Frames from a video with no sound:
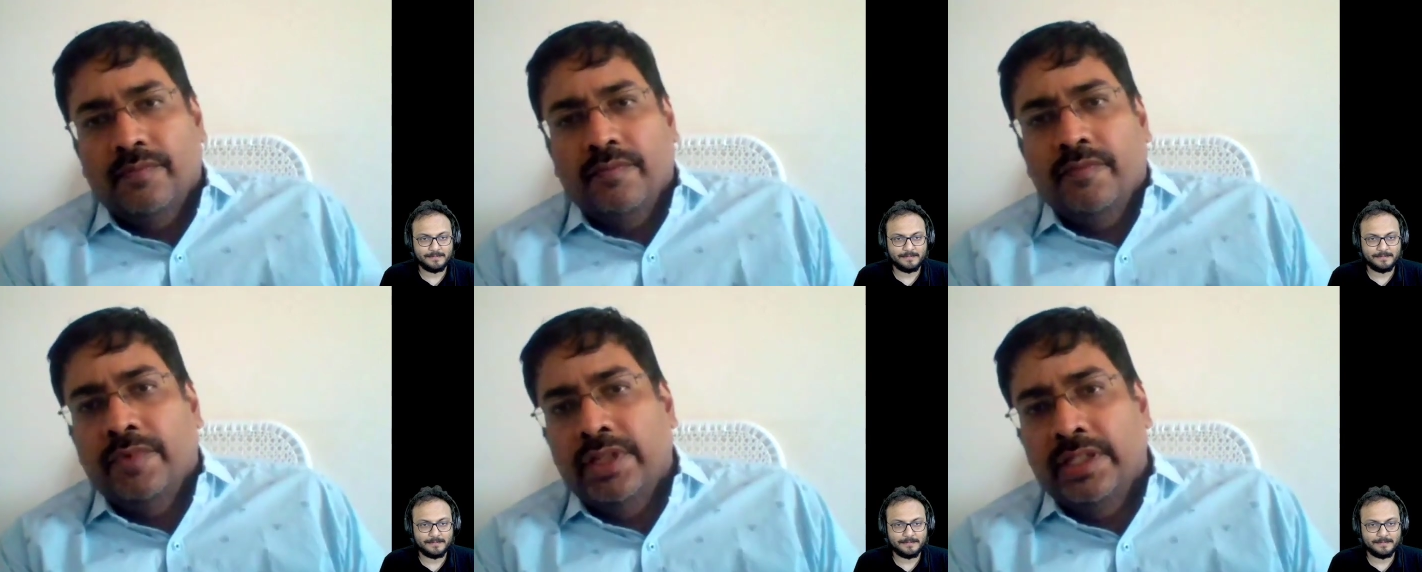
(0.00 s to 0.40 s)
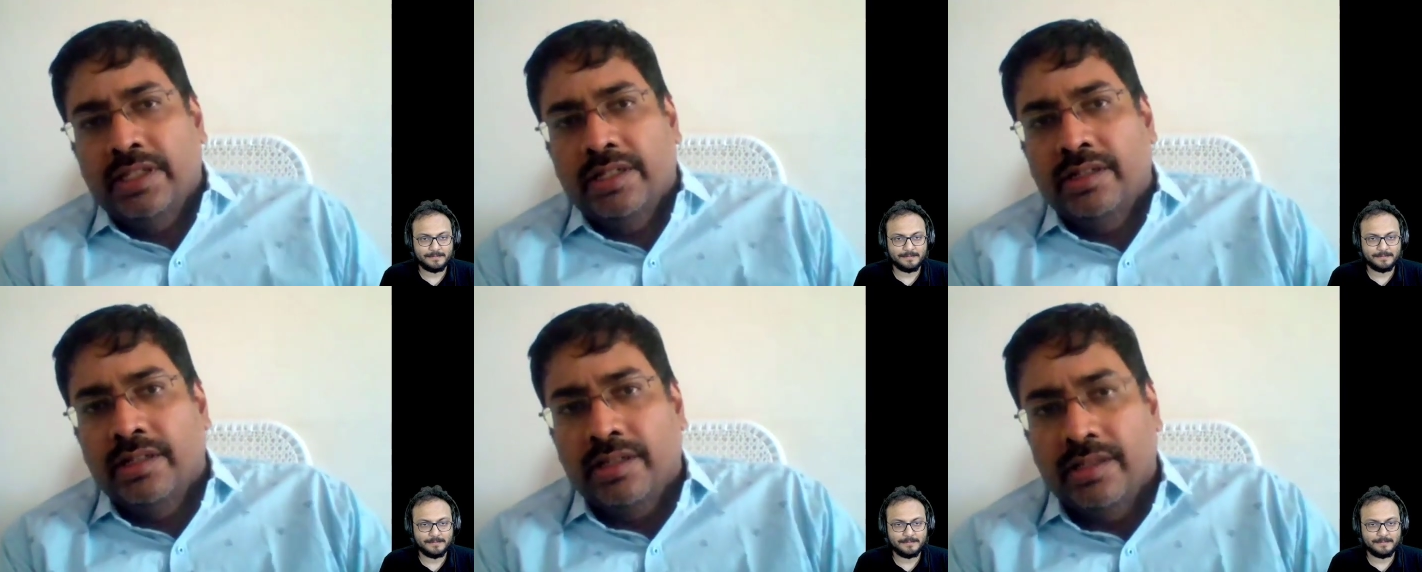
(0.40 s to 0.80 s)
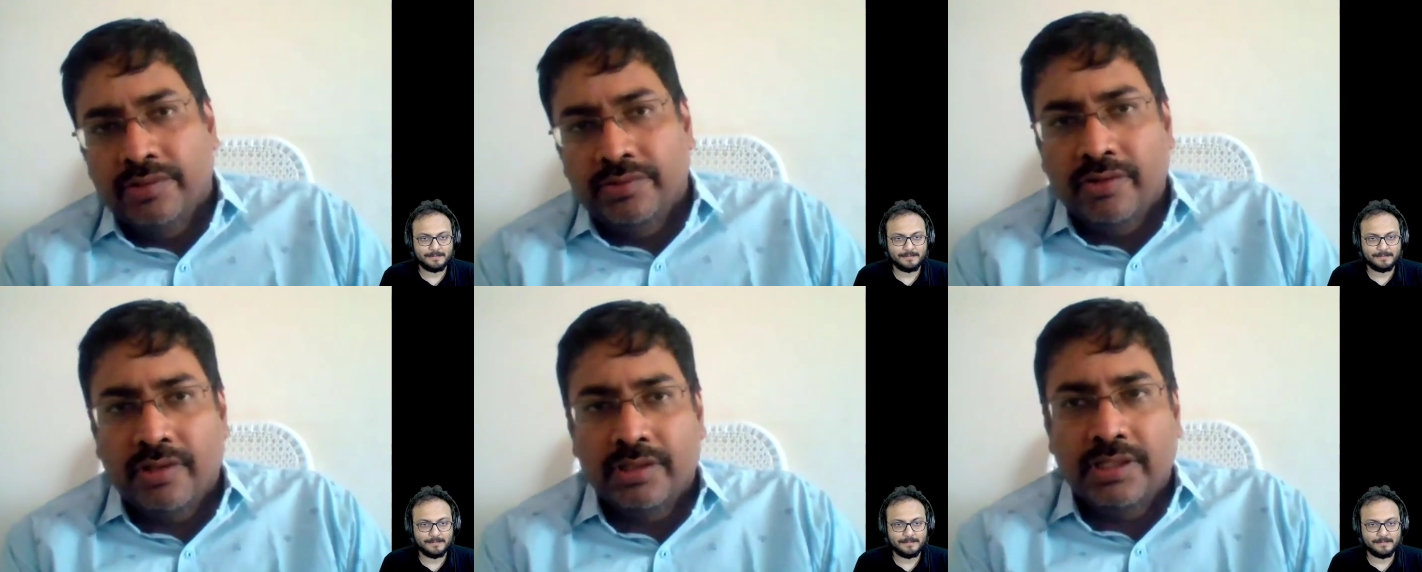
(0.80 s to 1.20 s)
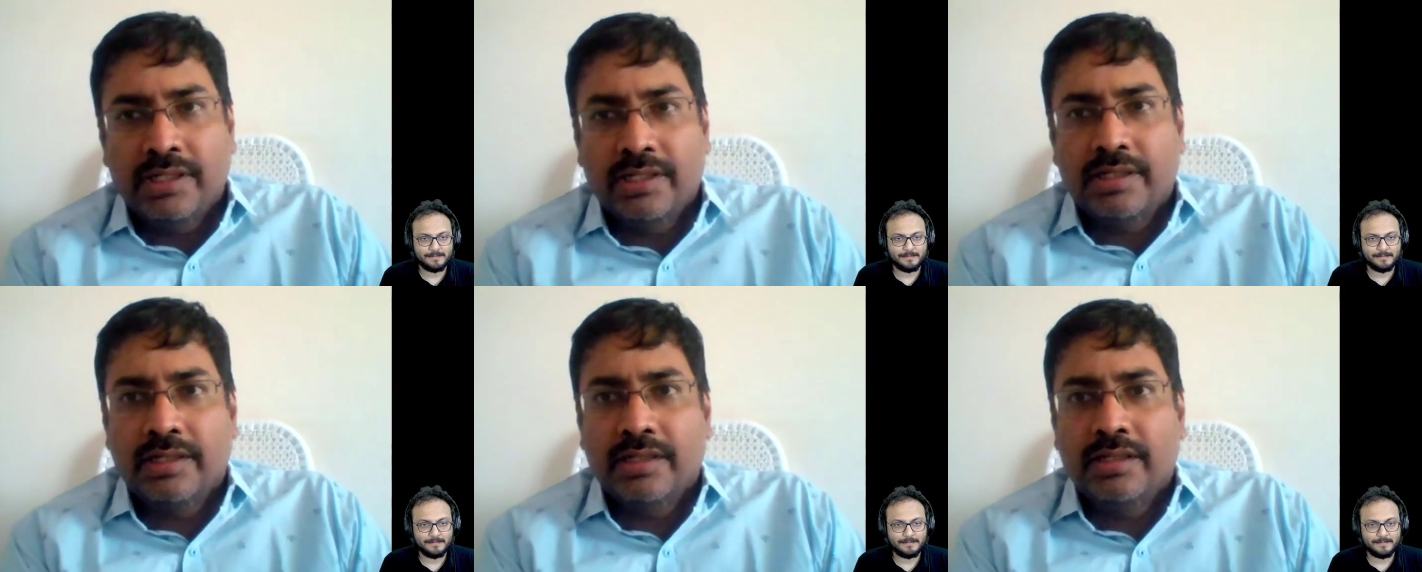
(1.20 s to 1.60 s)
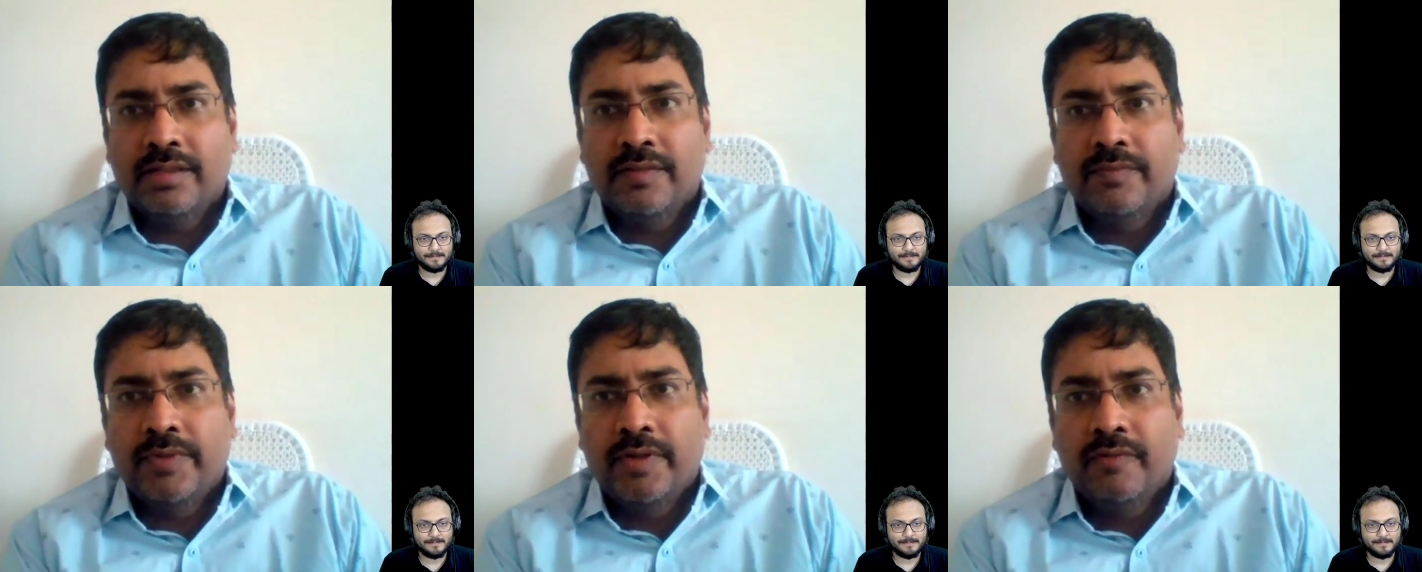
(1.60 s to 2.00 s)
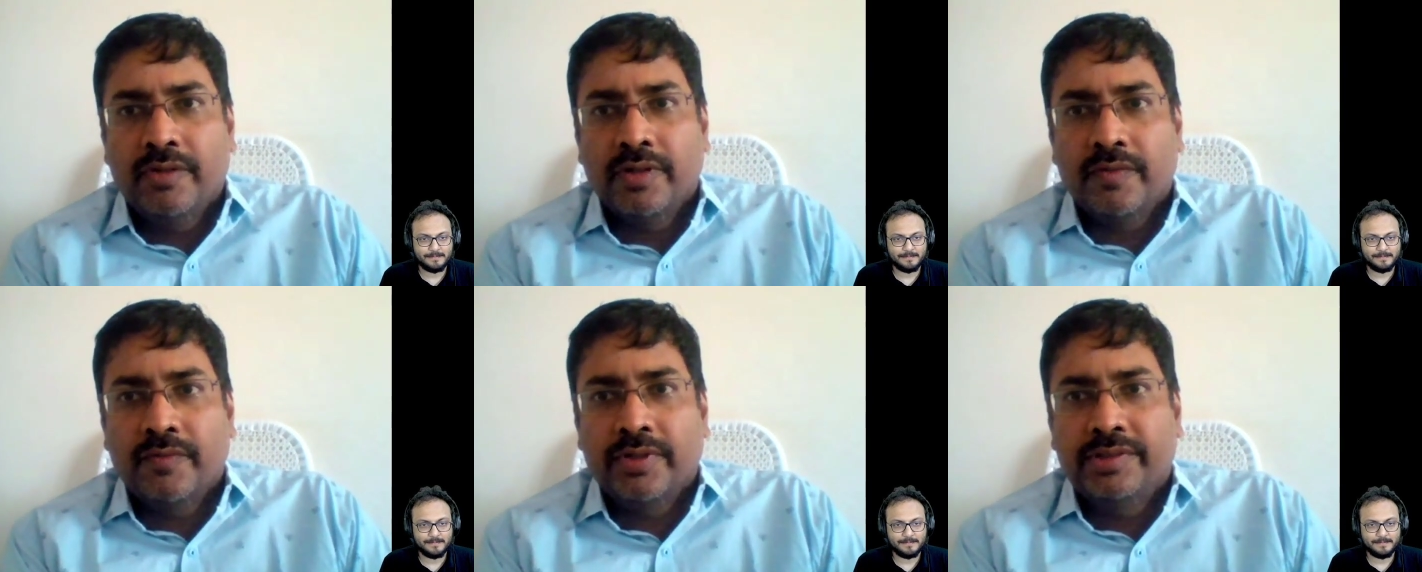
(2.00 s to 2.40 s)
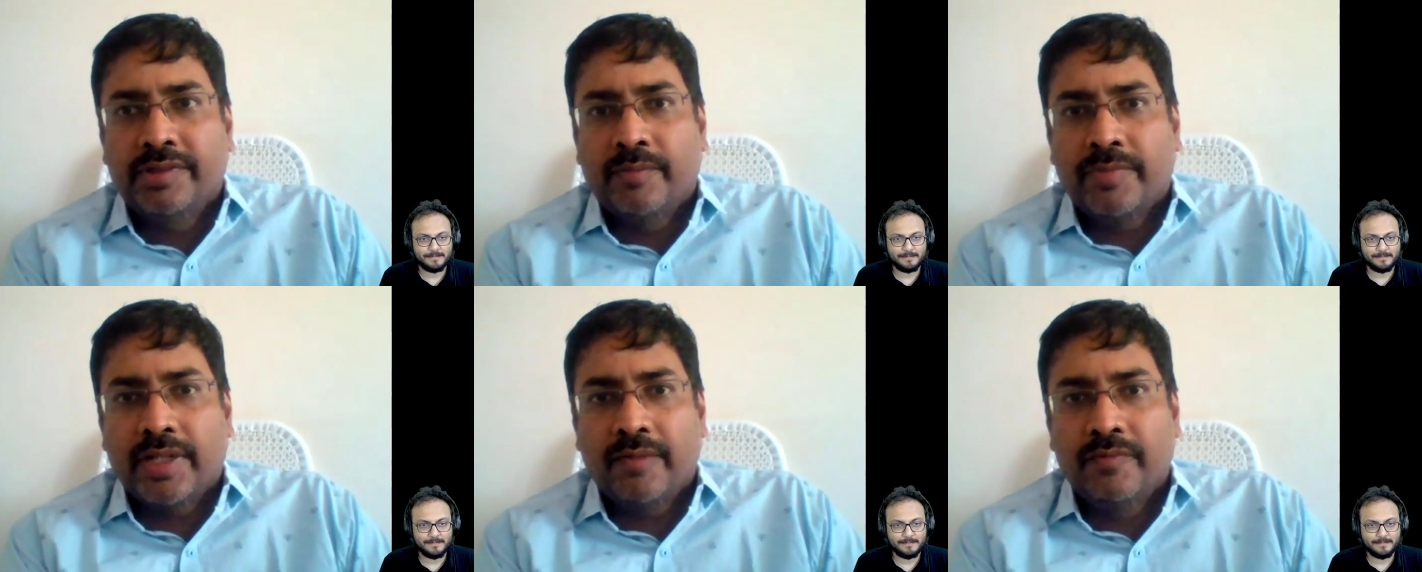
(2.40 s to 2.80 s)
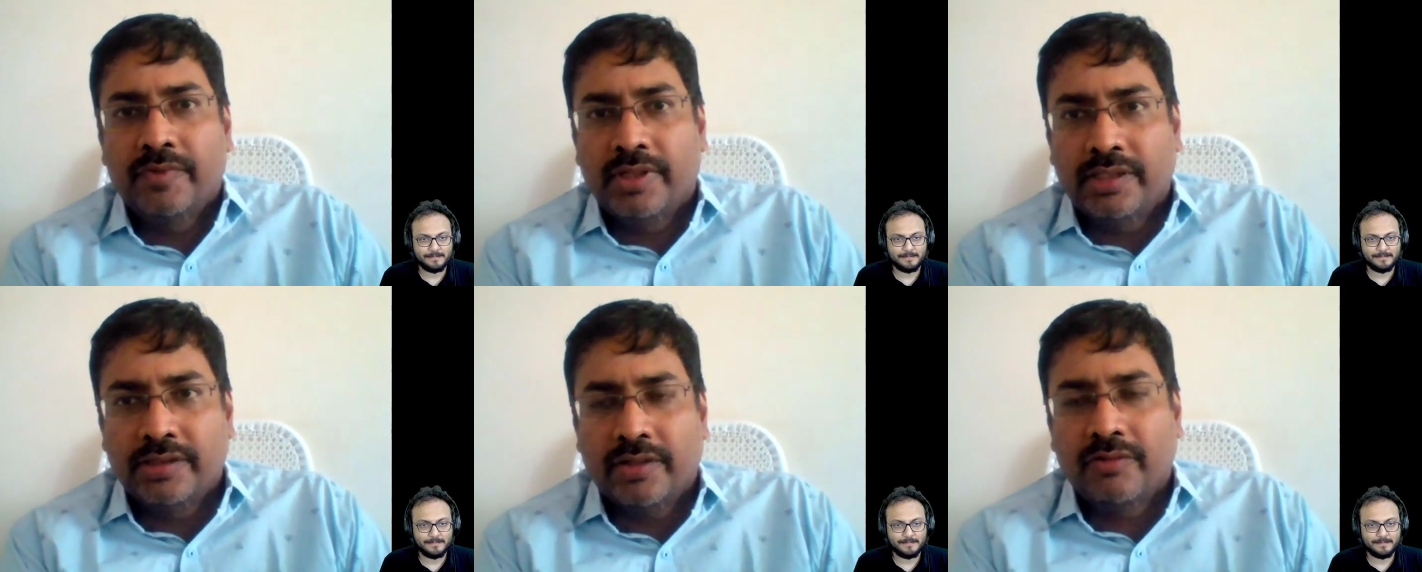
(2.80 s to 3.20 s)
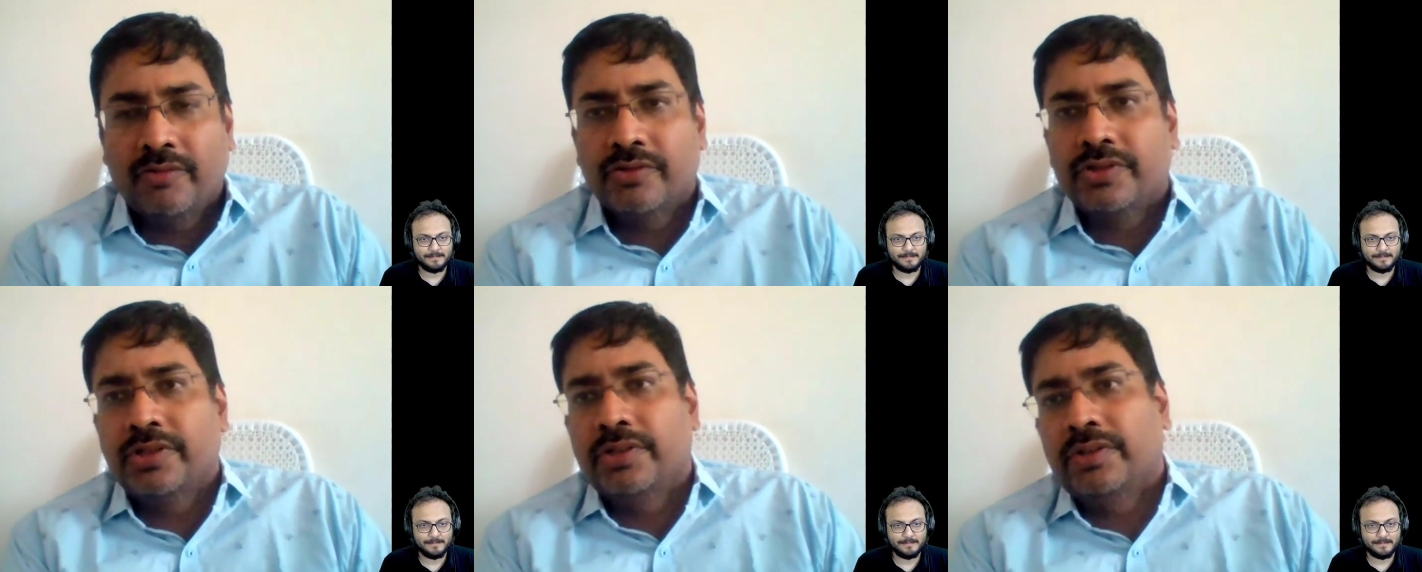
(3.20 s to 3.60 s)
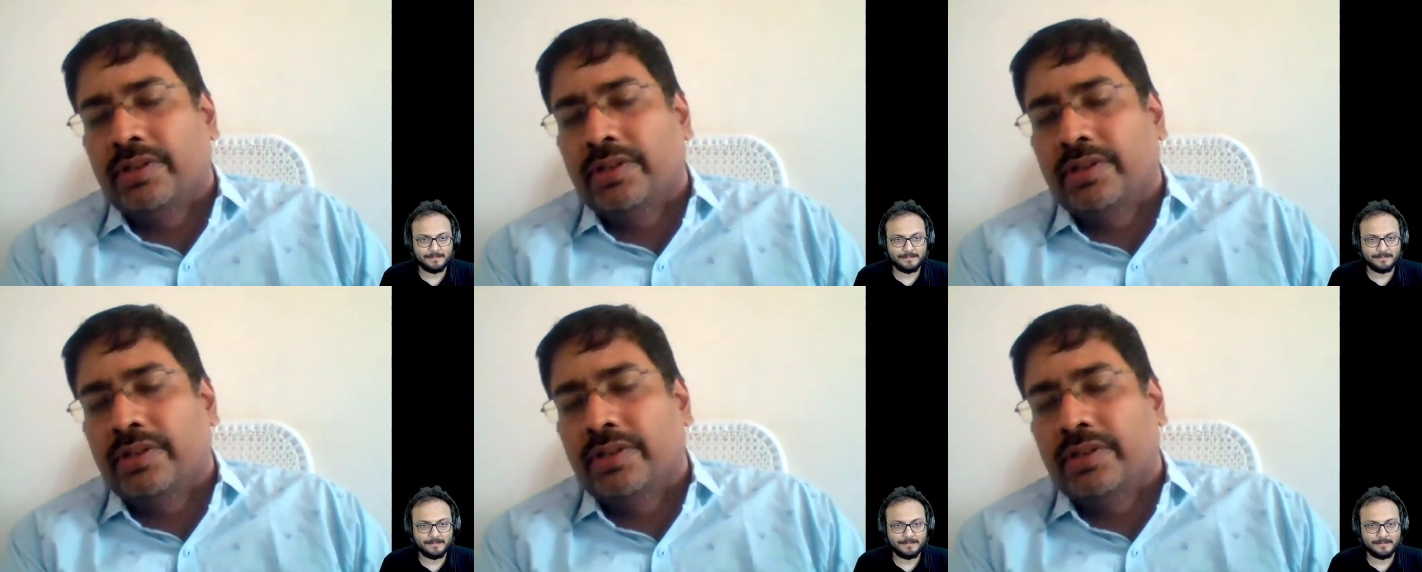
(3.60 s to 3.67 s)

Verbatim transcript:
Speaker 1: we then saw that we worked with sometime with other coaches,